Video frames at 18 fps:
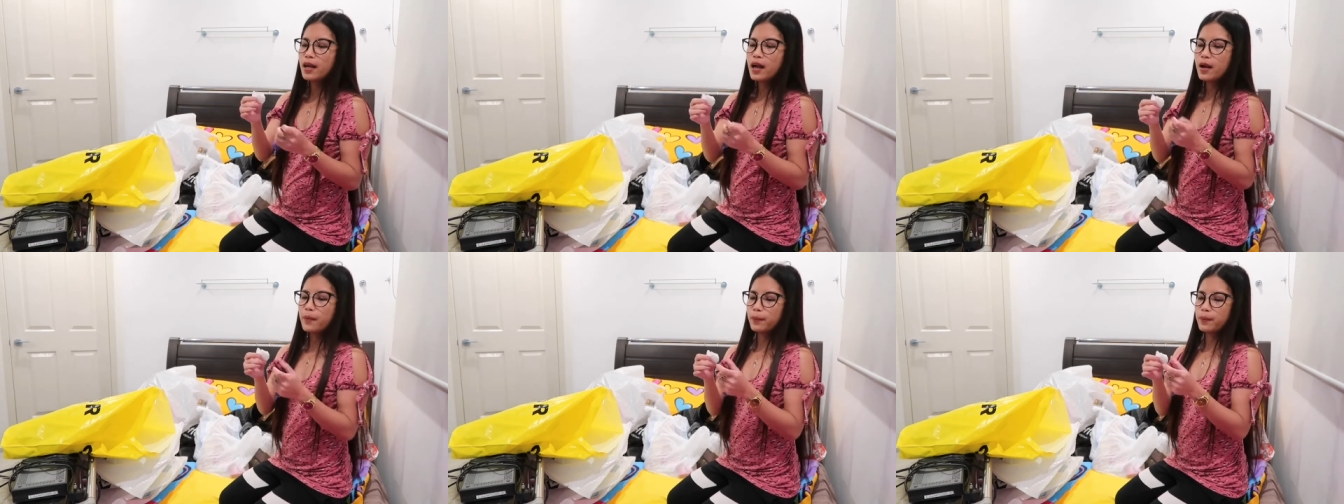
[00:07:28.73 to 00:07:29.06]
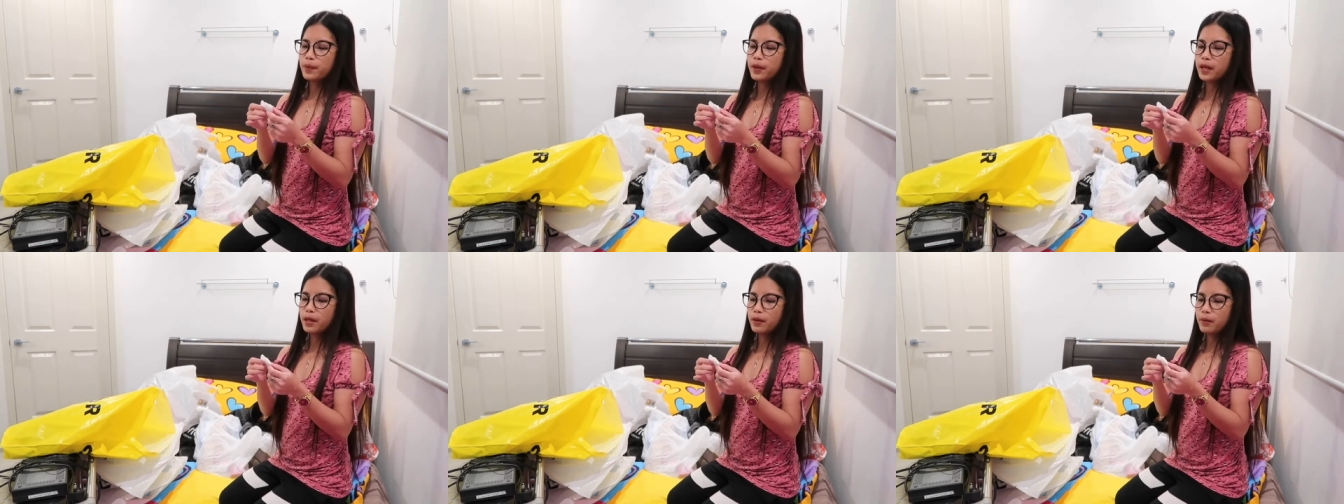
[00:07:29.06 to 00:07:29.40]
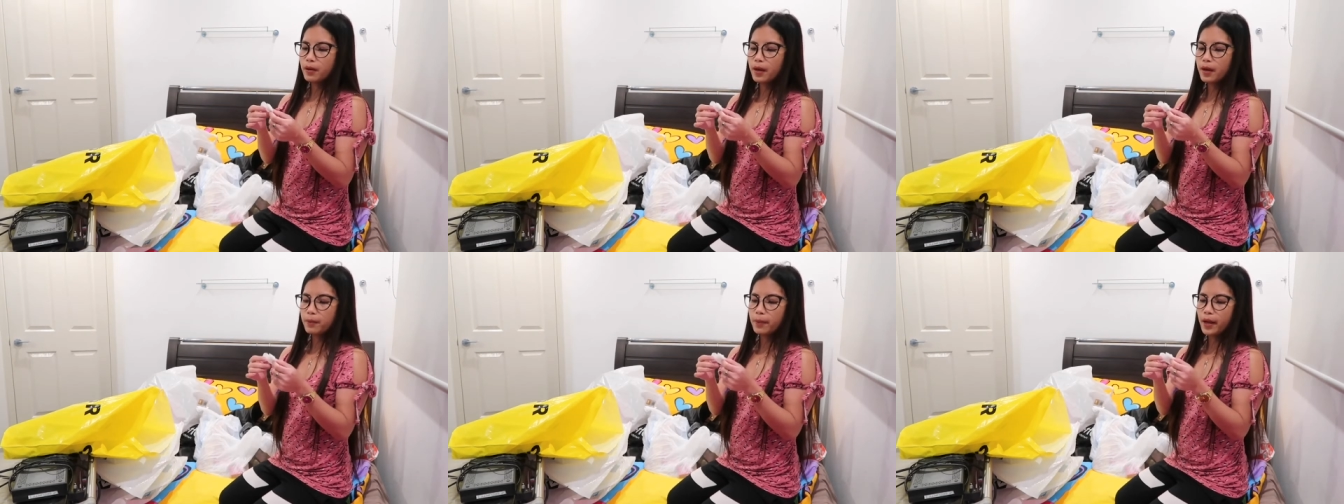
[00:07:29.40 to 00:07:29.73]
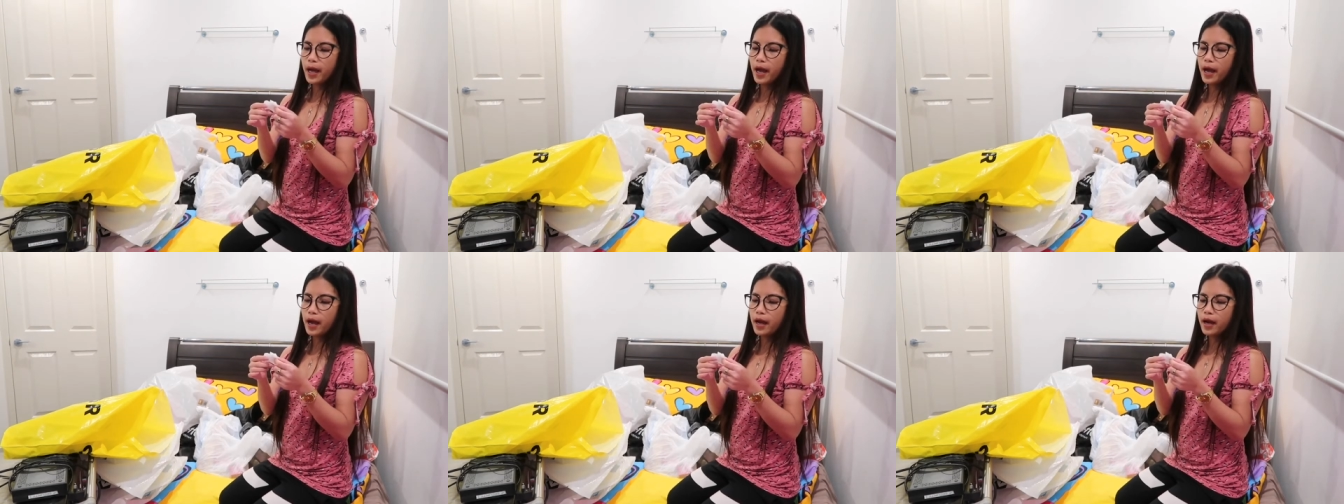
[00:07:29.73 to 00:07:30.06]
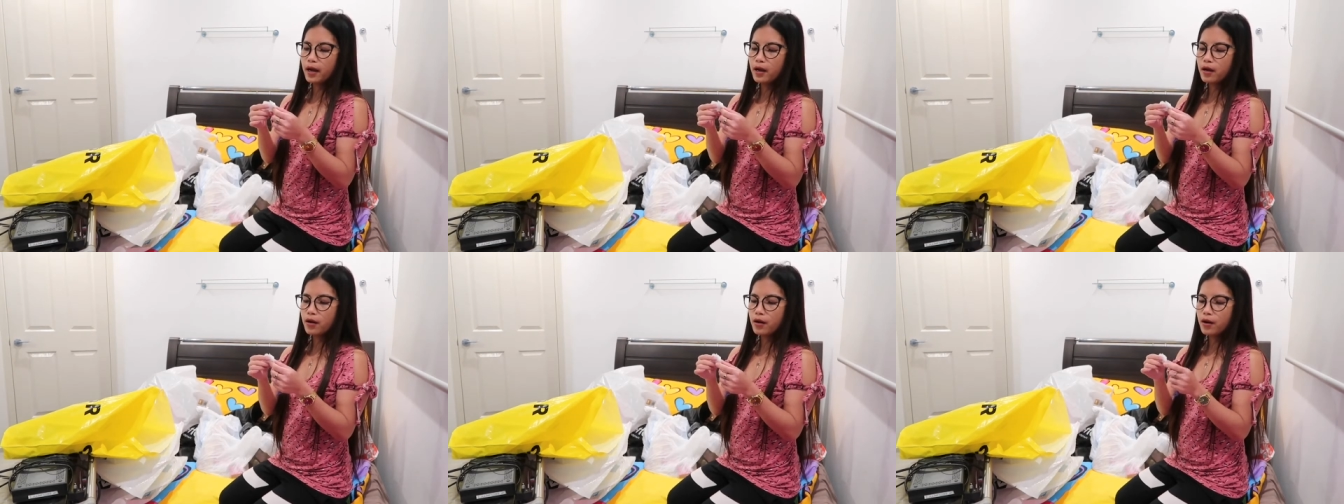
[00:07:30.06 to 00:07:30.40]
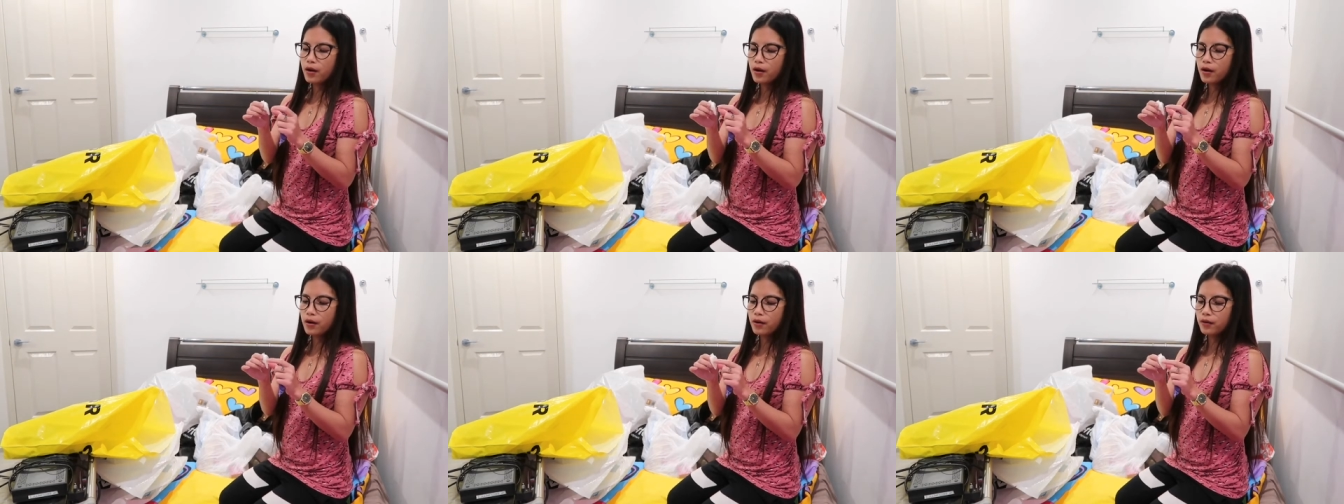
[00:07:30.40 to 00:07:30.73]
a pair
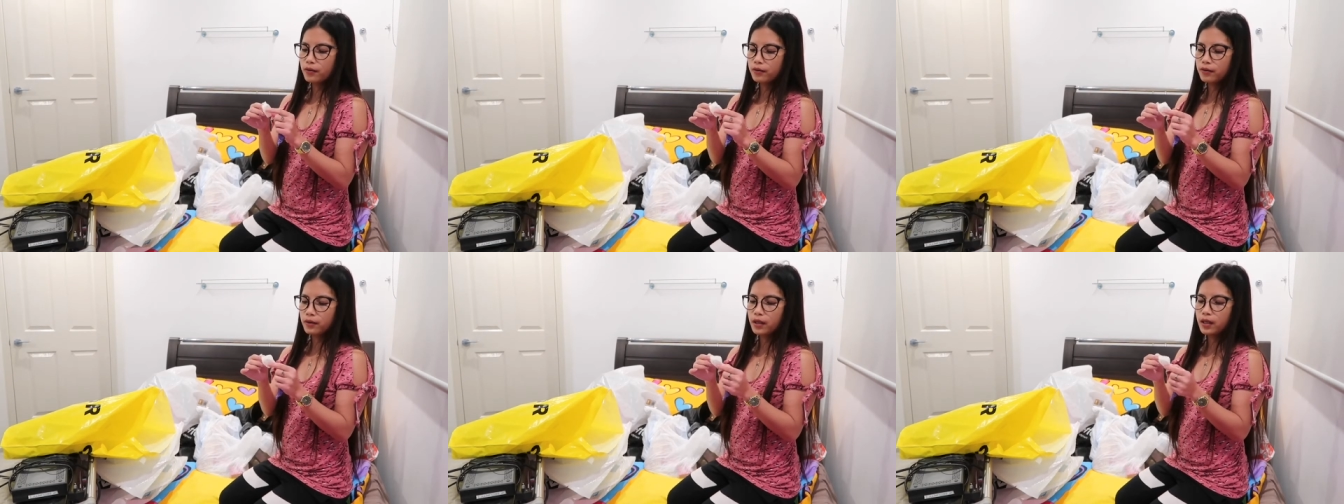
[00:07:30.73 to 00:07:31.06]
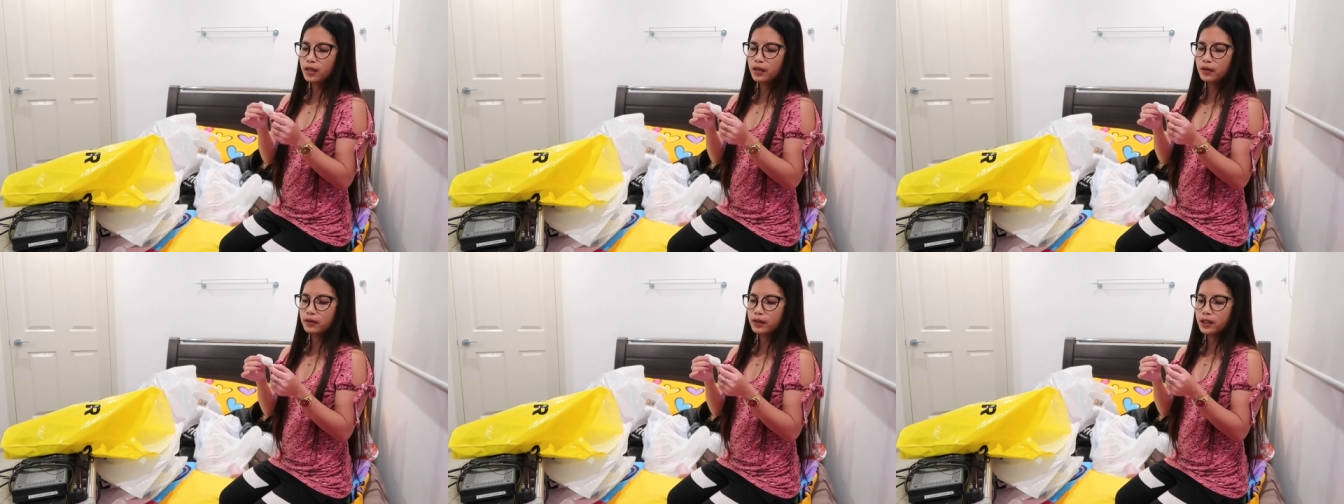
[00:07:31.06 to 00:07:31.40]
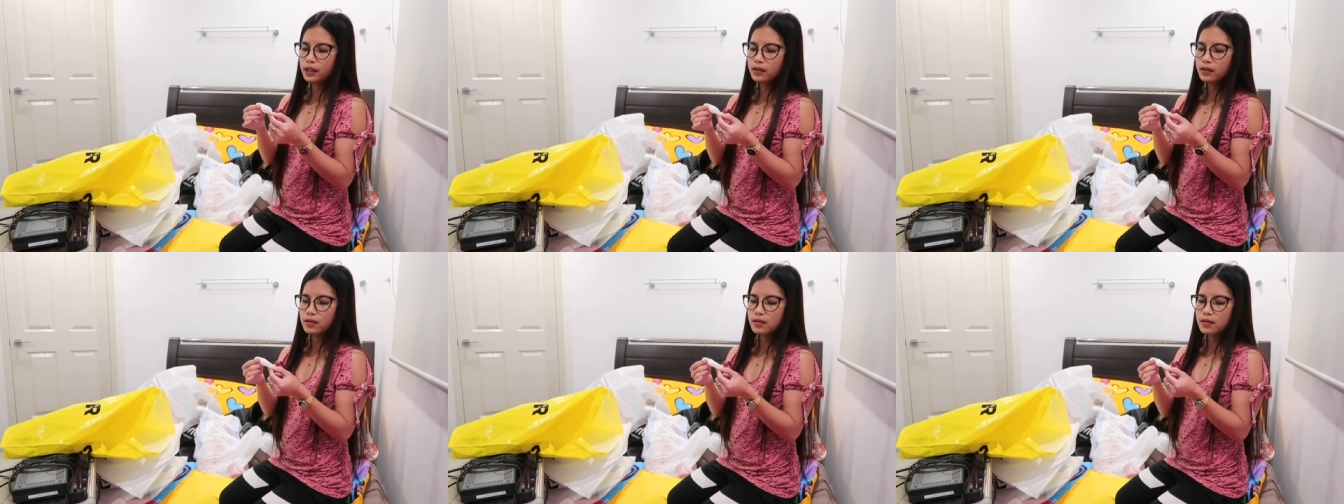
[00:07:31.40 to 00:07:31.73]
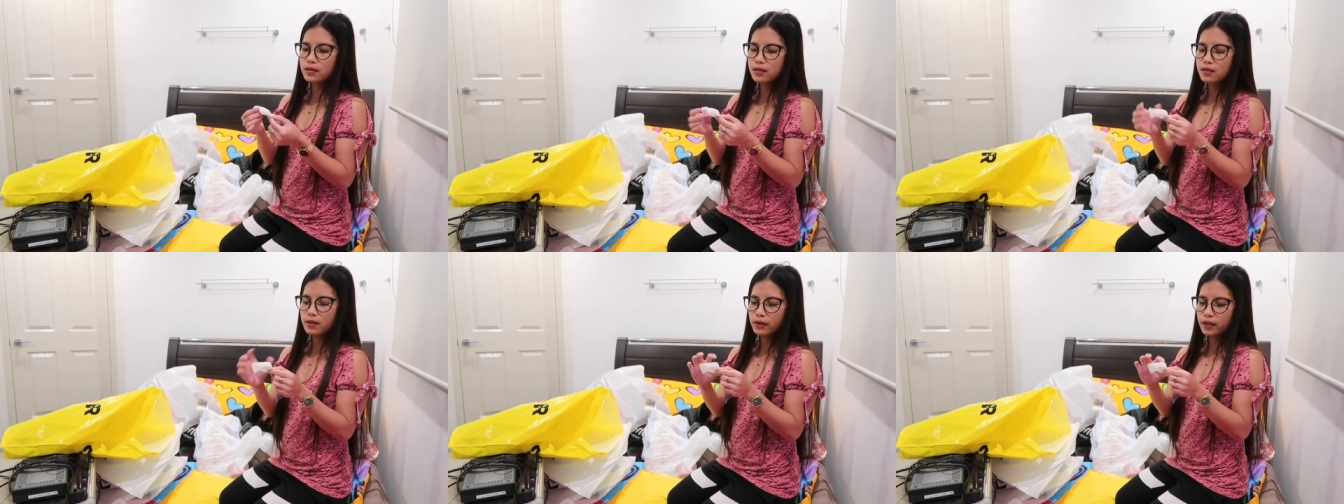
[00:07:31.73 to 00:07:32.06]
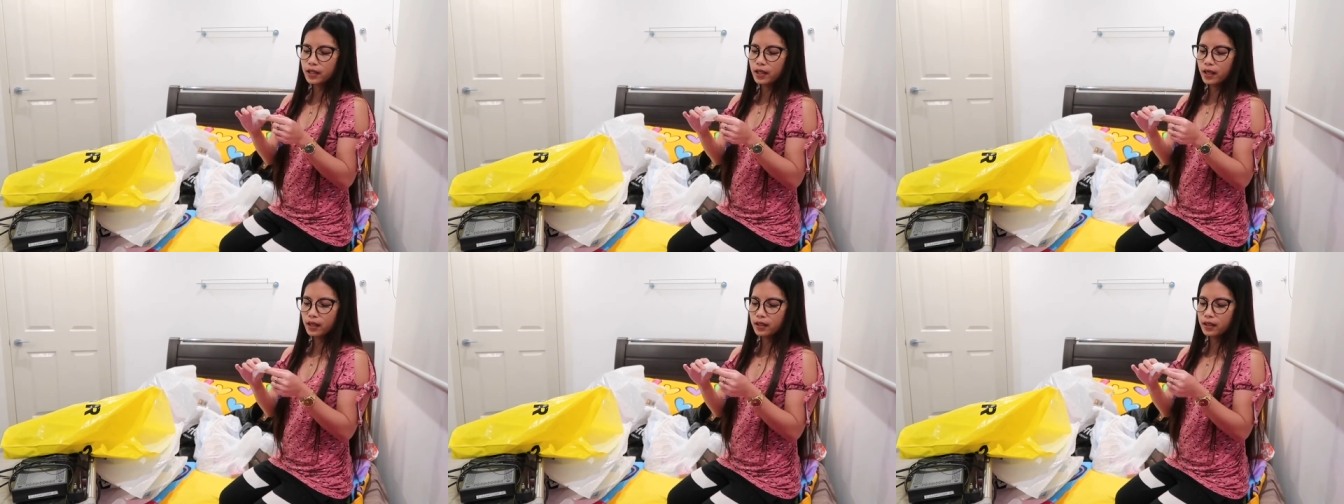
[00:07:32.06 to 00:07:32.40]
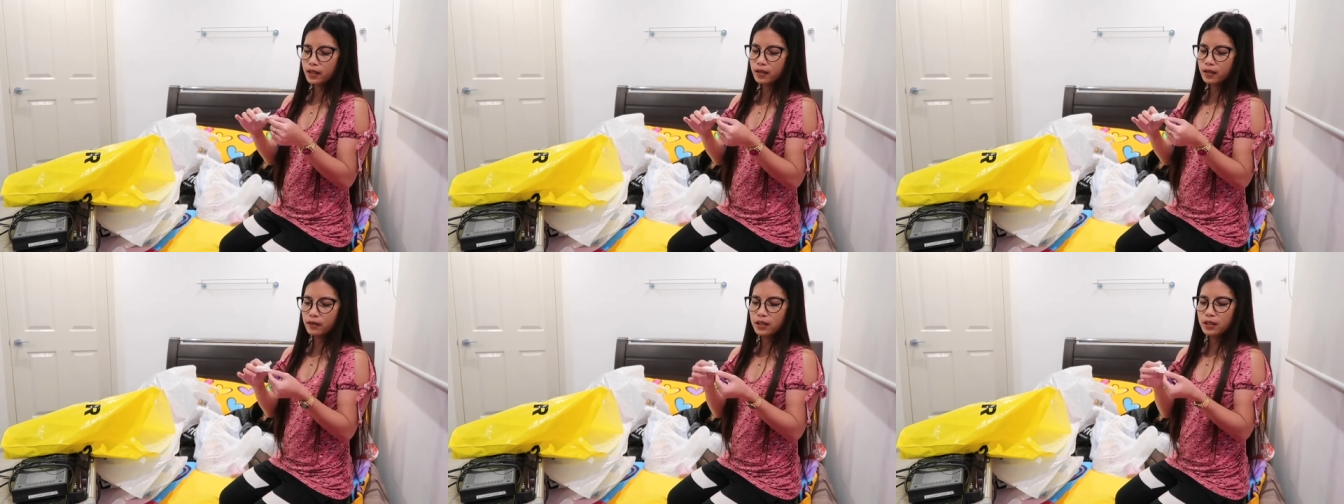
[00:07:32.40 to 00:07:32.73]
of earrings. So yeah, an
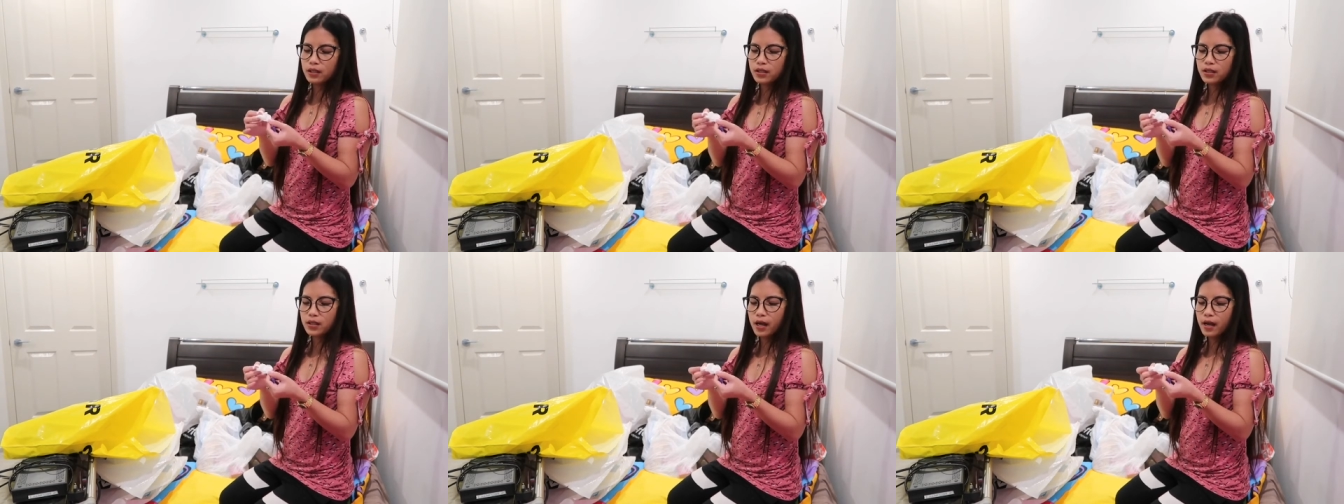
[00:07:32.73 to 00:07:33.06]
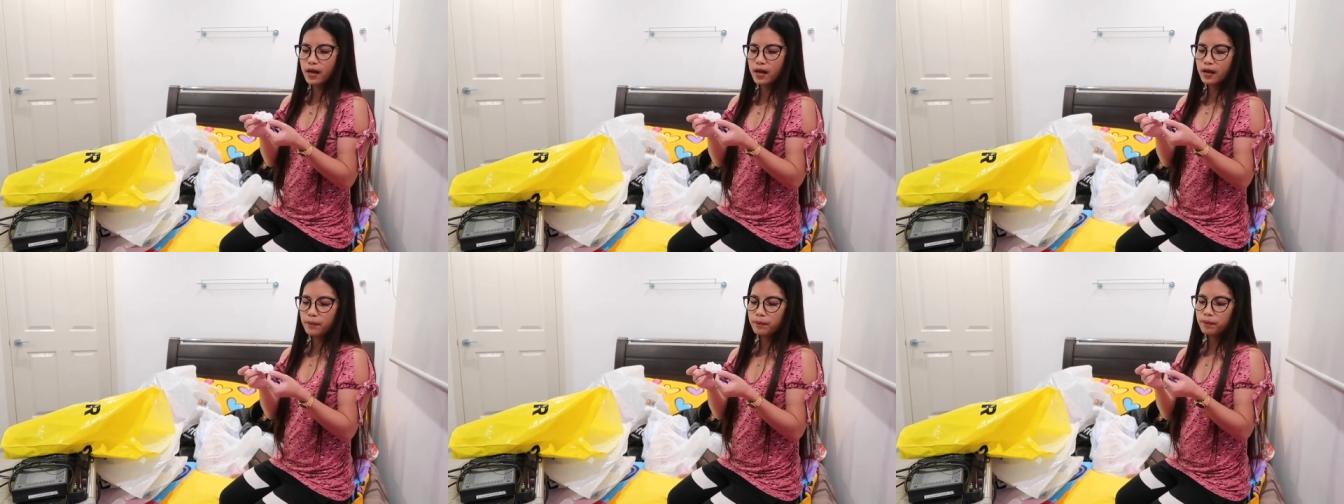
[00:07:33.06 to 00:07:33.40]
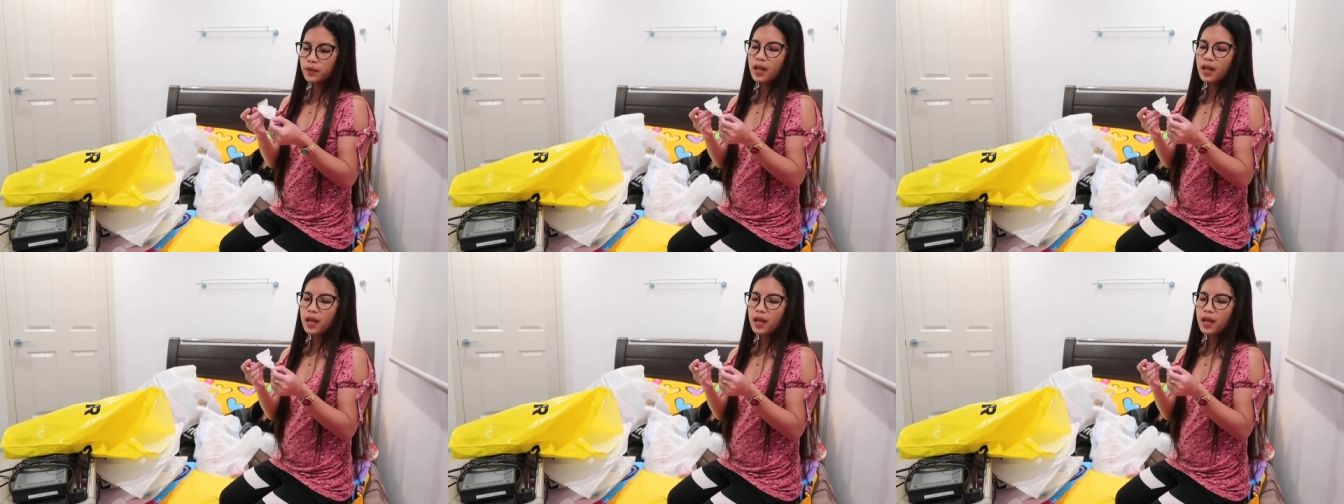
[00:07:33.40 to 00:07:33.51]
earring siya.